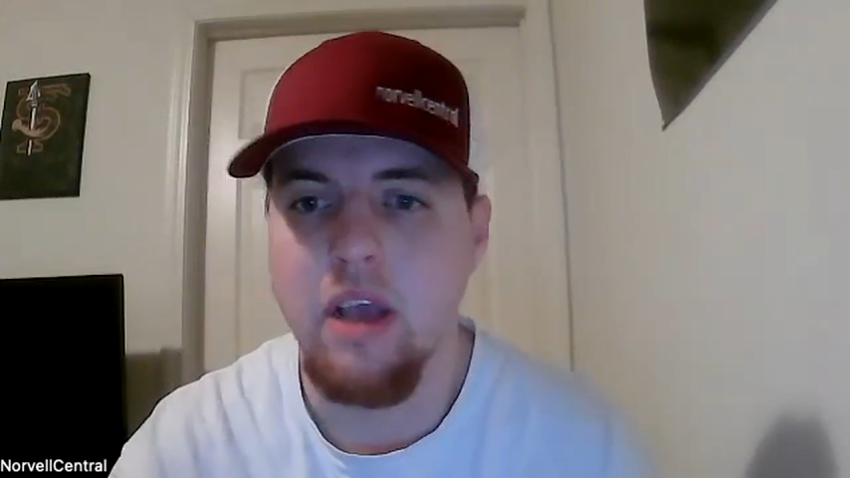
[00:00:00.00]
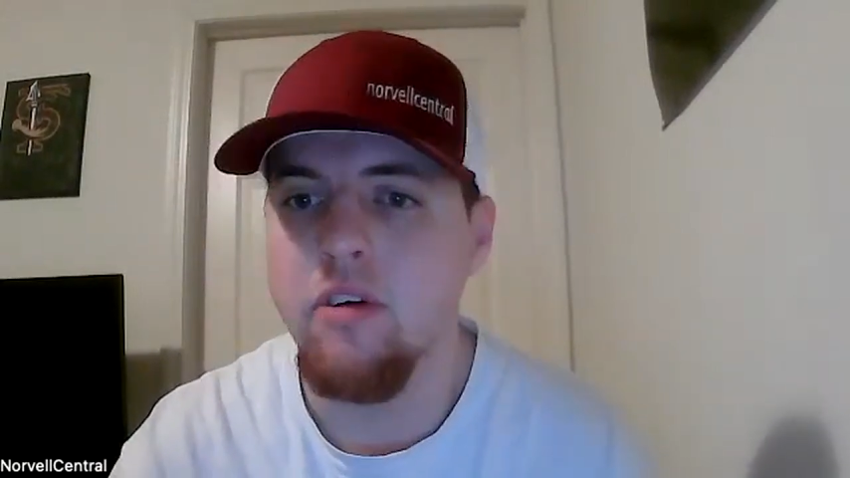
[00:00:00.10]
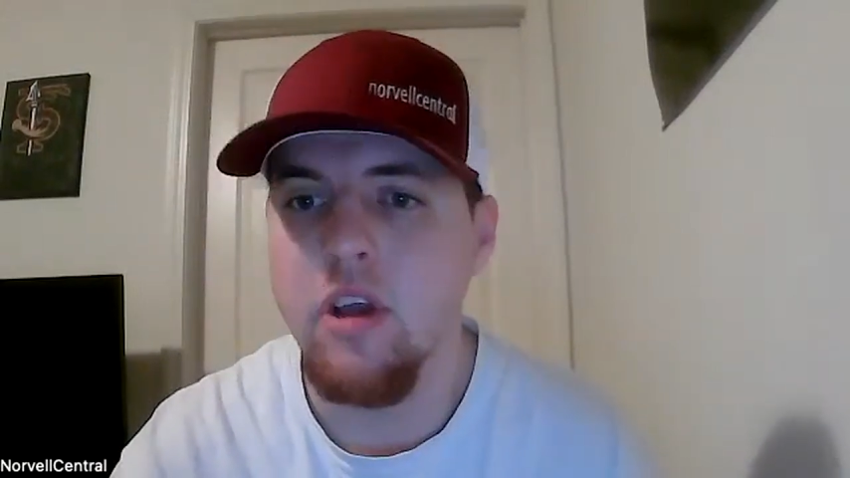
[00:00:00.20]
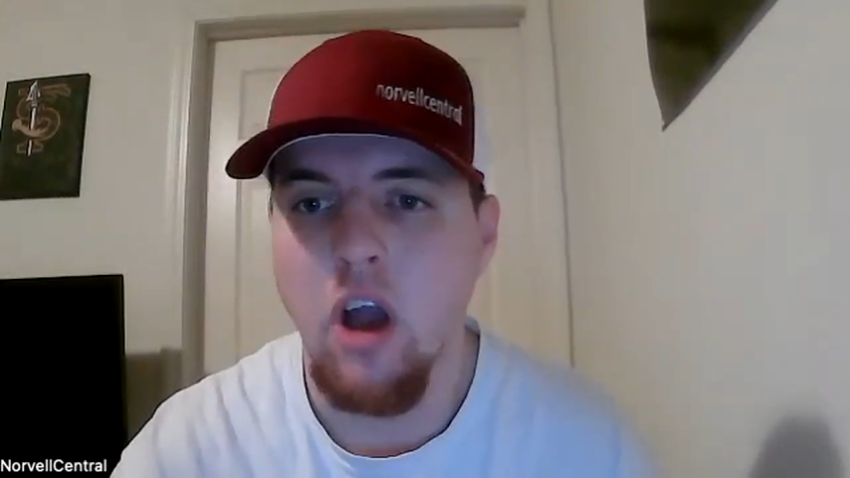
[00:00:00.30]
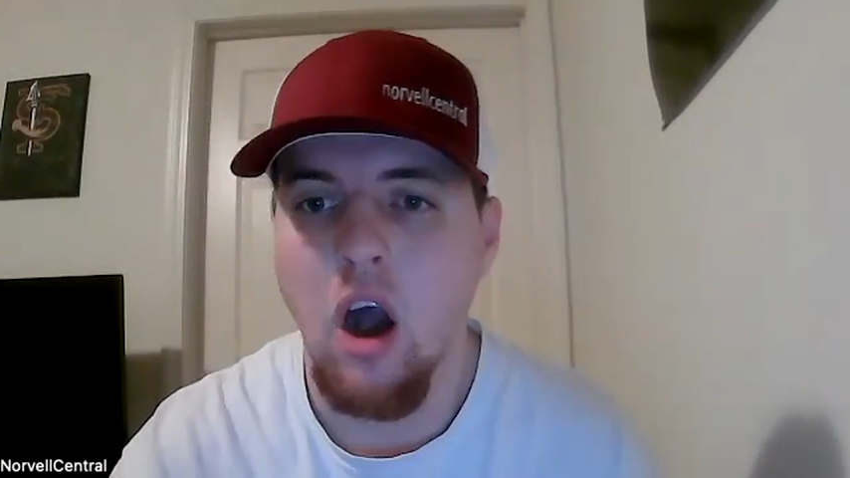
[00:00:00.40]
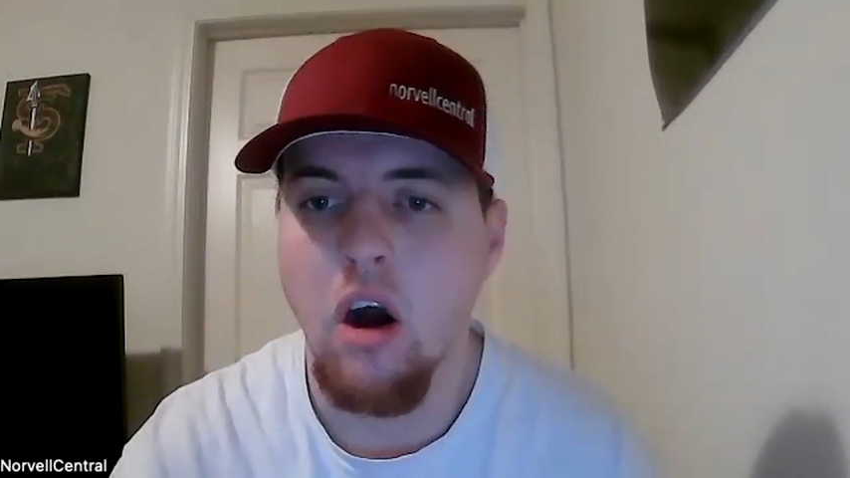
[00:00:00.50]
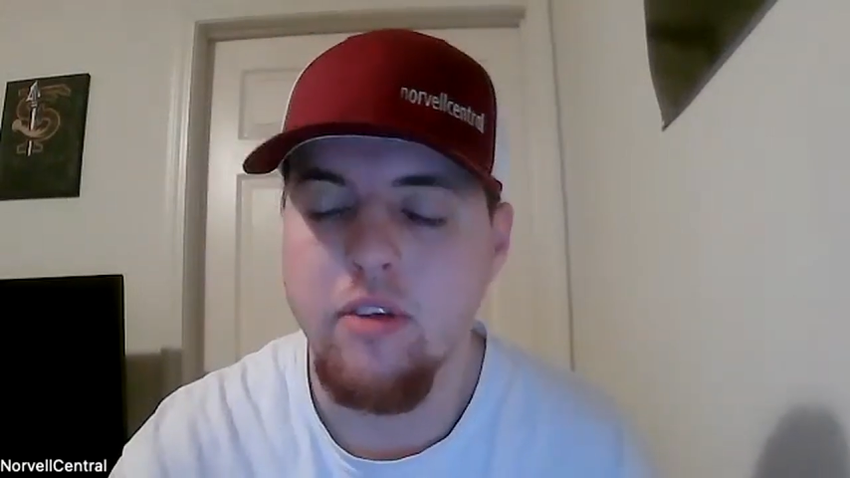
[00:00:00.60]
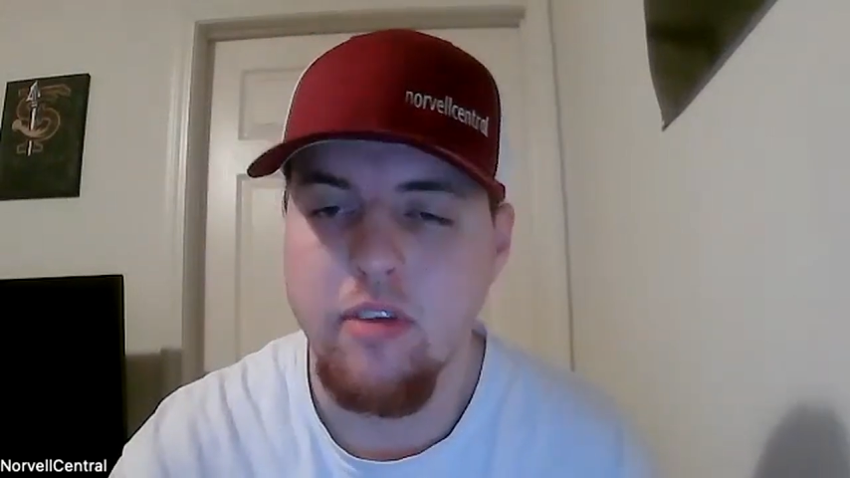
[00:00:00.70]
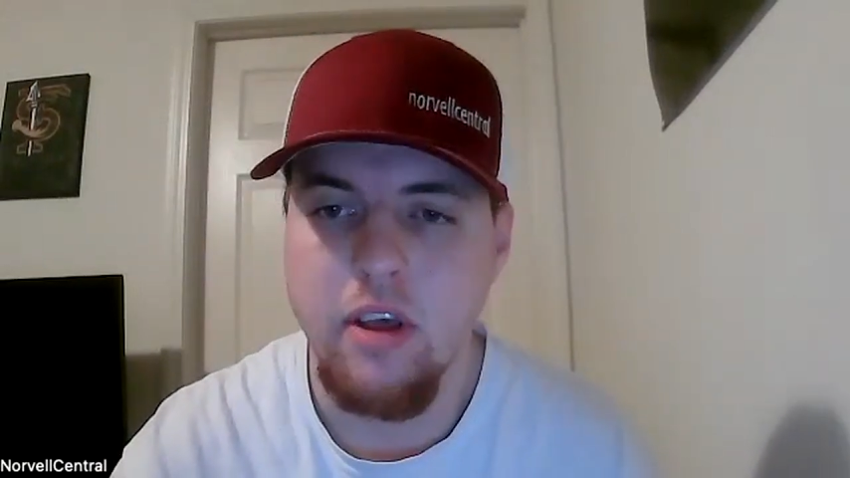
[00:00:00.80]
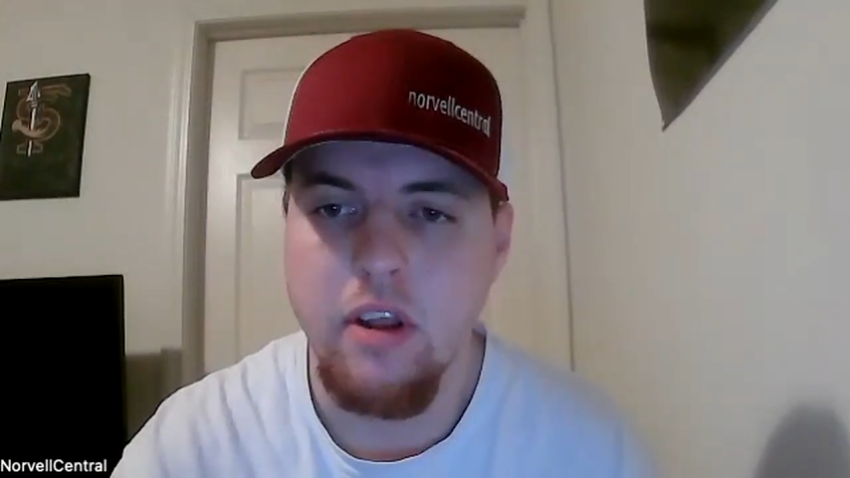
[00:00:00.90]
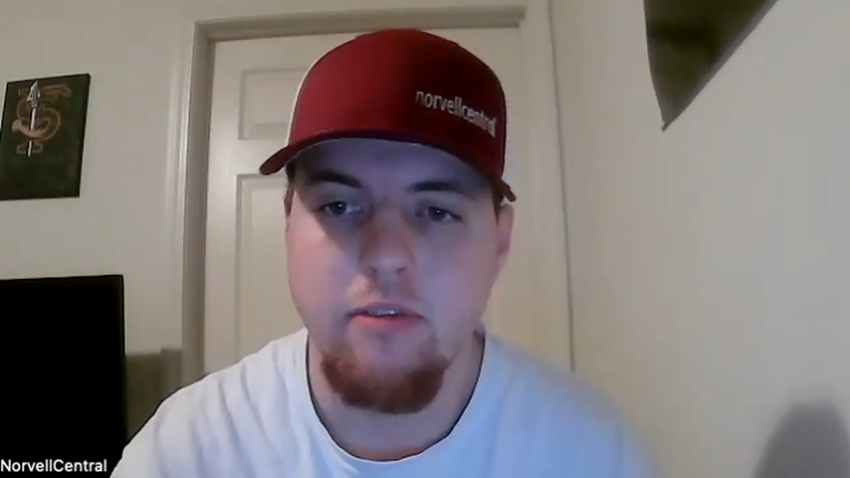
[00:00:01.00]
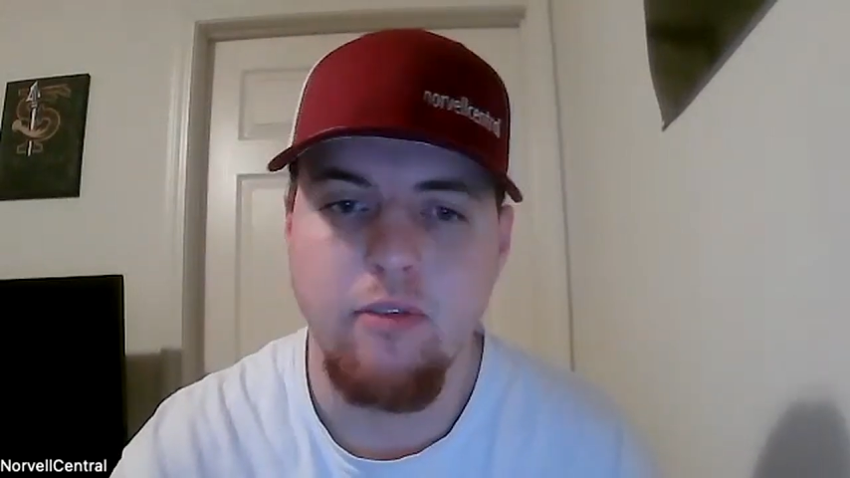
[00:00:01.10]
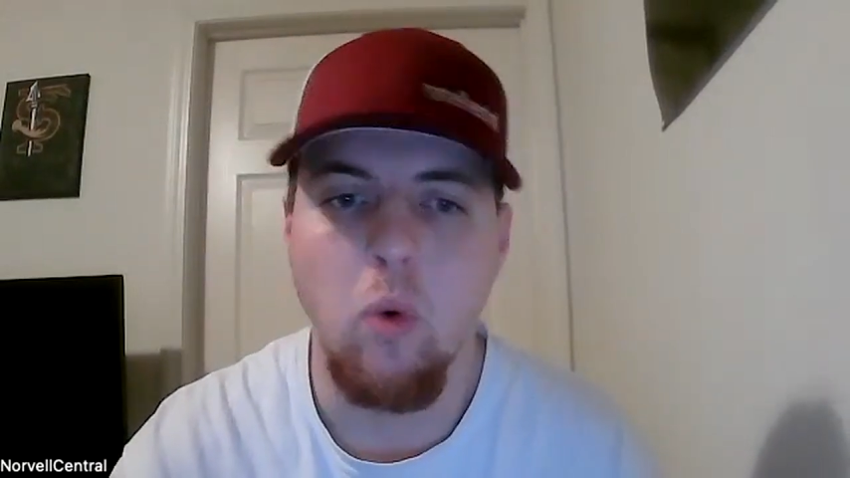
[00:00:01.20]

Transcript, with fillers: daily content